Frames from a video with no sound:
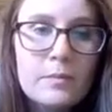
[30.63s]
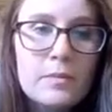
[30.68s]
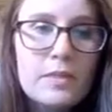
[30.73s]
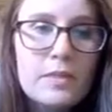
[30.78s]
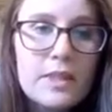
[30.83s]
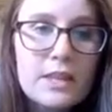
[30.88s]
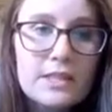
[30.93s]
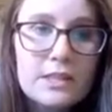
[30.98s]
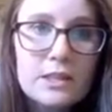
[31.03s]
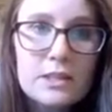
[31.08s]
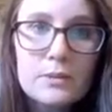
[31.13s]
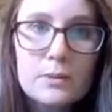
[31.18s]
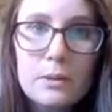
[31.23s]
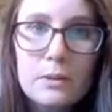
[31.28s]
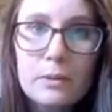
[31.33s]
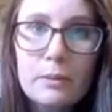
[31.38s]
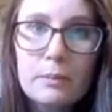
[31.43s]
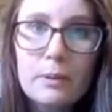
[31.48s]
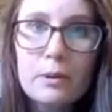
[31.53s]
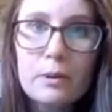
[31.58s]
This is what
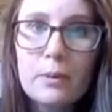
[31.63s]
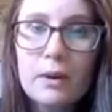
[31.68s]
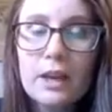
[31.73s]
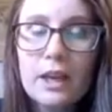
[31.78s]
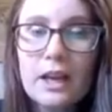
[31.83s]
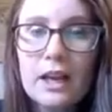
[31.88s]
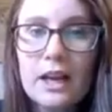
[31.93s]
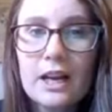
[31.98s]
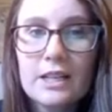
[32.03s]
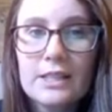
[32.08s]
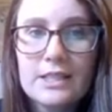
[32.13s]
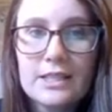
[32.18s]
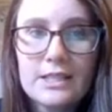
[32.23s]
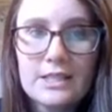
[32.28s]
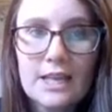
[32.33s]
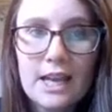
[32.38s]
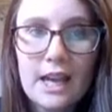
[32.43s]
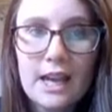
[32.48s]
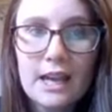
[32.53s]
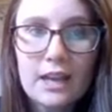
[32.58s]
we'll be working on
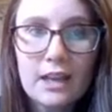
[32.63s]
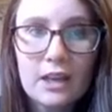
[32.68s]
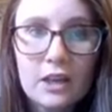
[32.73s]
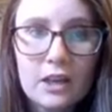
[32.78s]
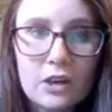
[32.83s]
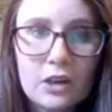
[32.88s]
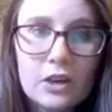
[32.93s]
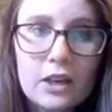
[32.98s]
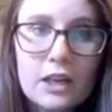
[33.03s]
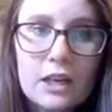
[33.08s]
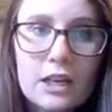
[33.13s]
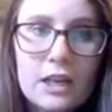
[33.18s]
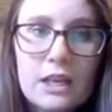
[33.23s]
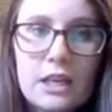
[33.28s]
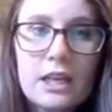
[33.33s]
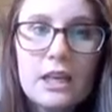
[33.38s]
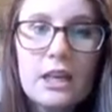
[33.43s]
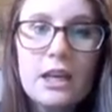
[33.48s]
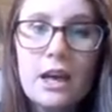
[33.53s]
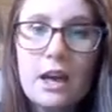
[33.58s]
today. You're going to
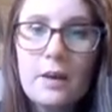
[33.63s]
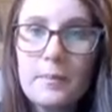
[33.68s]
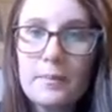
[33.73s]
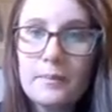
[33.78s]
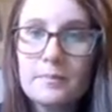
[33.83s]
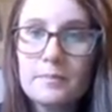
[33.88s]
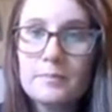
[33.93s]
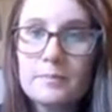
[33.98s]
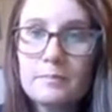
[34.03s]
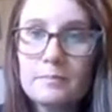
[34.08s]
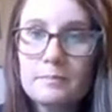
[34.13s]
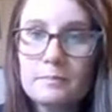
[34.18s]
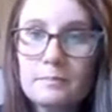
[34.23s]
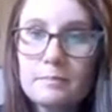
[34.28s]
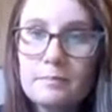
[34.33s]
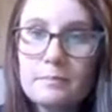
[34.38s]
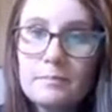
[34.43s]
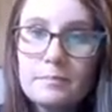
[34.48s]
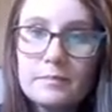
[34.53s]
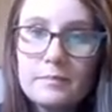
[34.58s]
need
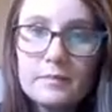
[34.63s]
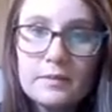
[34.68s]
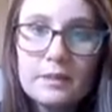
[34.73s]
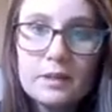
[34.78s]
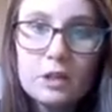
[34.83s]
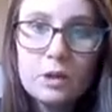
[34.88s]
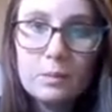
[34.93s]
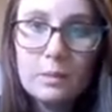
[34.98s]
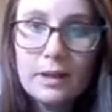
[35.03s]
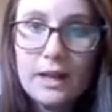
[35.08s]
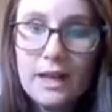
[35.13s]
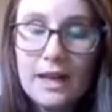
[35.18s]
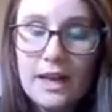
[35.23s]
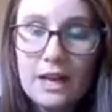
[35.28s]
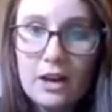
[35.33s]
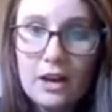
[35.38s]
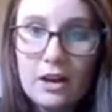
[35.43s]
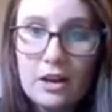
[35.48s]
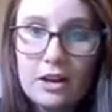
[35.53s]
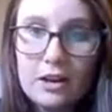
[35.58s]
your playing
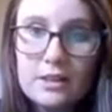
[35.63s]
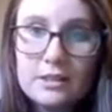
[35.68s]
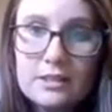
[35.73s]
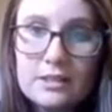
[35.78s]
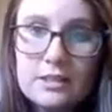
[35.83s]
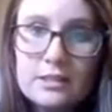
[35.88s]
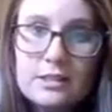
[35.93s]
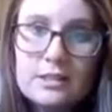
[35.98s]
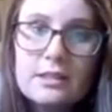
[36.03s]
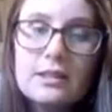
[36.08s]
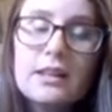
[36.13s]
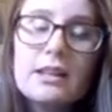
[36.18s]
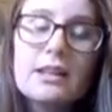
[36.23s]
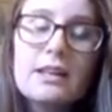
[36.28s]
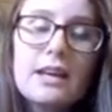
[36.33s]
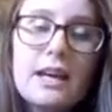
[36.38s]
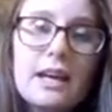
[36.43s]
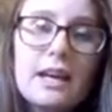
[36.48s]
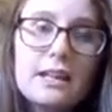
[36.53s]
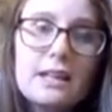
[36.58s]
cards
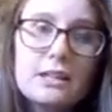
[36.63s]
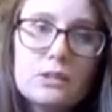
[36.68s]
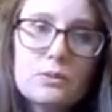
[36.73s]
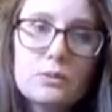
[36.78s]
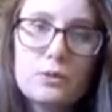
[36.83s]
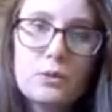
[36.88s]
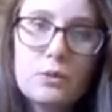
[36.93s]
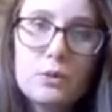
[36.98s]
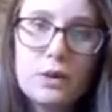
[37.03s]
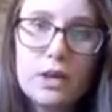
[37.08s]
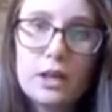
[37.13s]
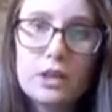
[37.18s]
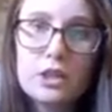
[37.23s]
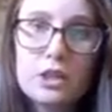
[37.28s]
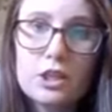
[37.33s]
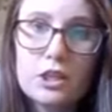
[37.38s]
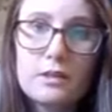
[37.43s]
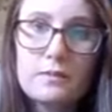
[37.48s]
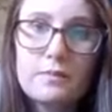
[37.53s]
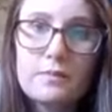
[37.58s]
and this recording
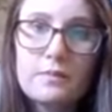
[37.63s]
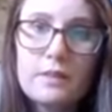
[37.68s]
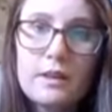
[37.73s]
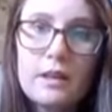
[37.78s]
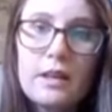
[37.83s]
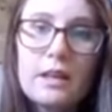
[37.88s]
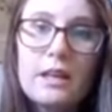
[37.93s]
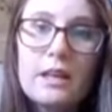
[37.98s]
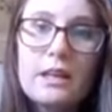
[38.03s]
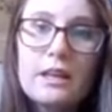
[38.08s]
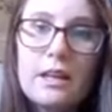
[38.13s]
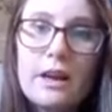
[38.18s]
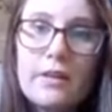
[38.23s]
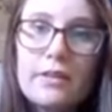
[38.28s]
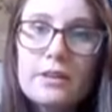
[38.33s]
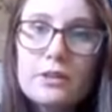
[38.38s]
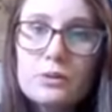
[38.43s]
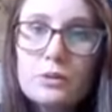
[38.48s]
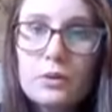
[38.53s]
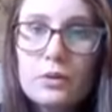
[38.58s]
sheet. Now,
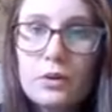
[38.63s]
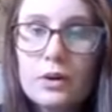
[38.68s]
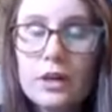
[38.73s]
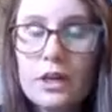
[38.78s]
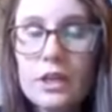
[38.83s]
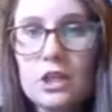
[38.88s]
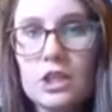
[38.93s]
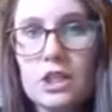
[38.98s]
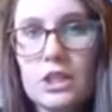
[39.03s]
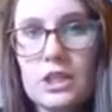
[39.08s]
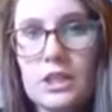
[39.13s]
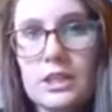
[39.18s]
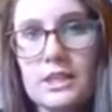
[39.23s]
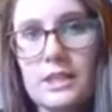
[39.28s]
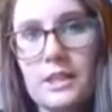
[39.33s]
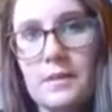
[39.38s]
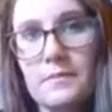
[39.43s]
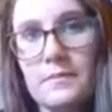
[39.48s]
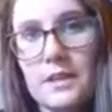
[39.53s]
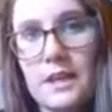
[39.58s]
this recording sheet is
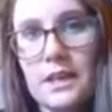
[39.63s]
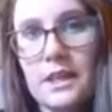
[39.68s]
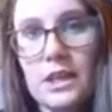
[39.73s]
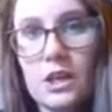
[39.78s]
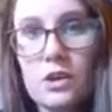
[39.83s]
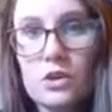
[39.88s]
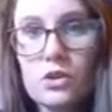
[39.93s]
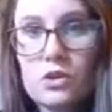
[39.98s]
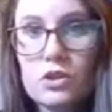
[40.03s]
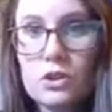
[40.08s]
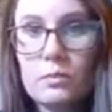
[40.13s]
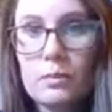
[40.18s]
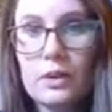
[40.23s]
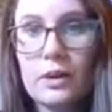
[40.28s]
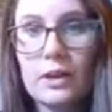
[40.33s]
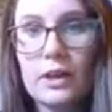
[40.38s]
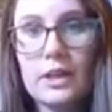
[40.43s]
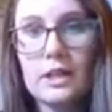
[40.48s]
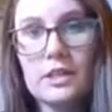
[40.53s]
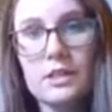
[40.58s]
something that you should
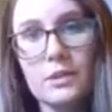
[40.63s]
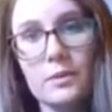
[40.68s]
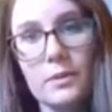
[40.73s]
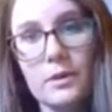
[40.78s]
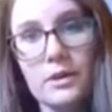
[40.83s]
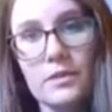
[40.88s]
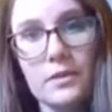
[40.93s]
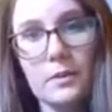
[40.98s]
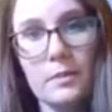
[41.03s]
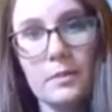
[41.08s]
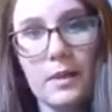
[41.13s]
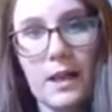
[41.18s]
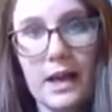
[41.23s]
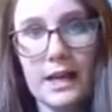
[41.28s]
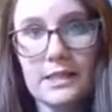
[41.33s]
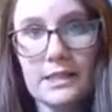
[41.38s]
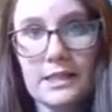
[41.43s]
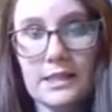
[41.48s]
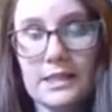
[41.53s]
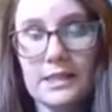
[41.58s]
put into one of the
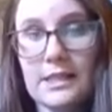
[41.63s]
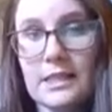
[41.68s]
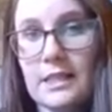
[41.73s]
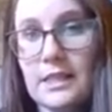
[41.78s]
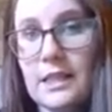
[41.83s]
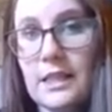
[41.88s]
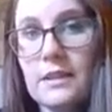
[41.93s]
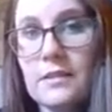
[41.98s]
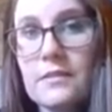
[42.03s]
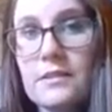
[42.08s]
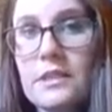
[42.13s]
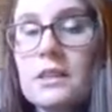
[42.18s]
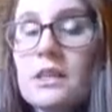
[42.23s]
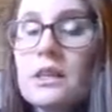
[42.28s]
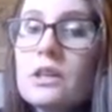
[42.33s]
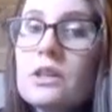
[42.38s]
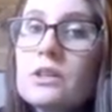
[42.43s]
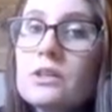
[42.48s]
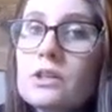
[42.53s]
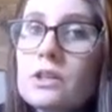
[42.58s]
plastic sleeves
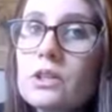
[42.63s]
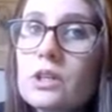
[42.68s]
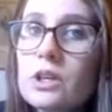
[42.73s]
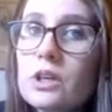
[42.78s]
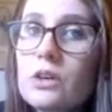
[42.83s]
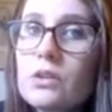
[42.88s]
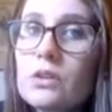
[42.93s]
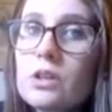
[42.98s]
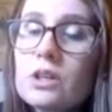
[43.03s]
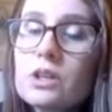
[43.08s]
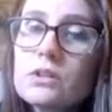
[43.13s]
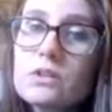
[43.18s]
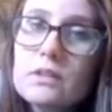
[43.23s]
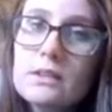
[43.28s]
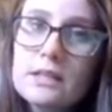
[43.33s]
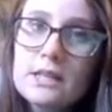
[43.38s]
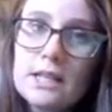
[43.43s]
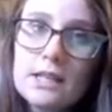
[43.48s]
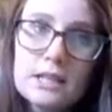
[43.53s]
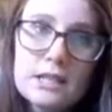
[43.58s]
so that you can do
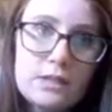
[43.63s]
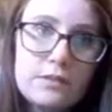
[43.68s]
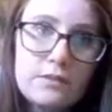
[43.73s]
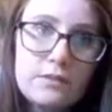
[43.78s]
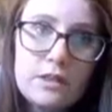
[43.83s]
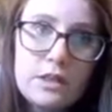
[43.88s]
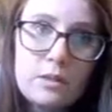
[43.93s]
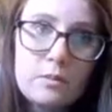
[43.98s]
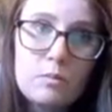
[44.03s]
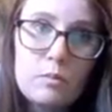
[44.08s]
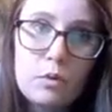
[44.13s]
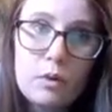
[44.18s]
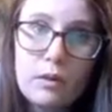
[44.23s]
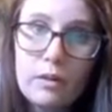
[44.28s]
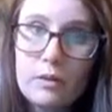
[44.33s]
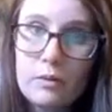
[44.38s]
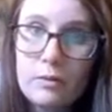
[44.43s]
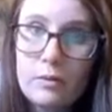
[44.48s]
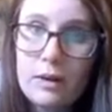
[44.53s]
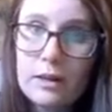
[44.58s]
this activity more
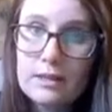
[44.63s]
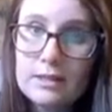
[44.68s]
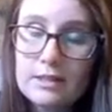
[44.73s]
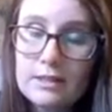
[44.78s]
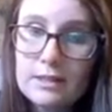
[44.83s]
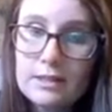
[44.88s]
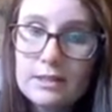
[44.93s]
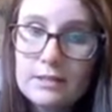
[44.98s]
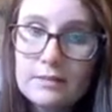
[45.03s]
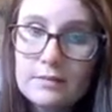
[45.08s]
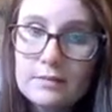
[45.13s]
than once.